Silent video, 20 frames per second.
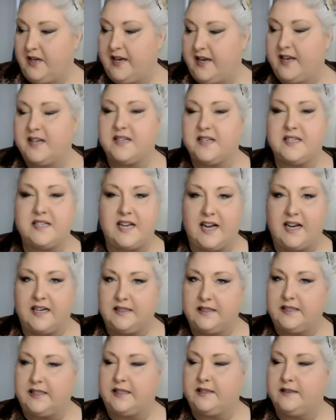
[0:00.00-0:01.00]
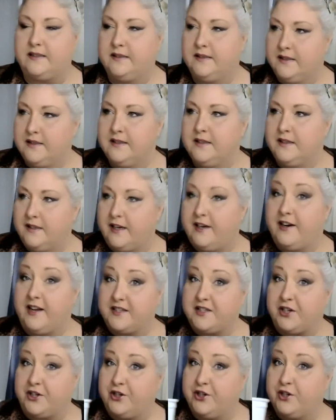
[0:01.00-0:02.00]
Exactly. And
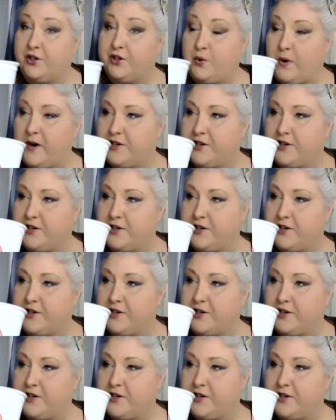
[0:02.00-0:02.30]
that's a good